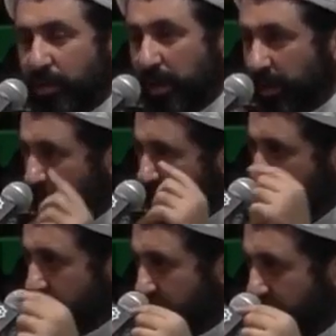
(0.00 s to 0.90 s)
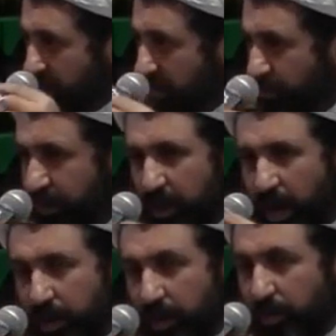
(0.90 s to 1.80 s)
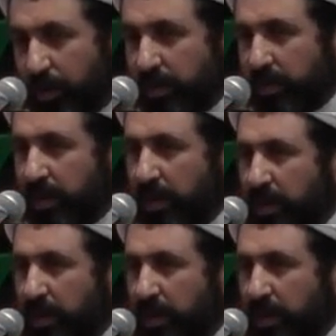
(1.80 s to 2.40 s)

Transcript: Shaitan comes with different arguments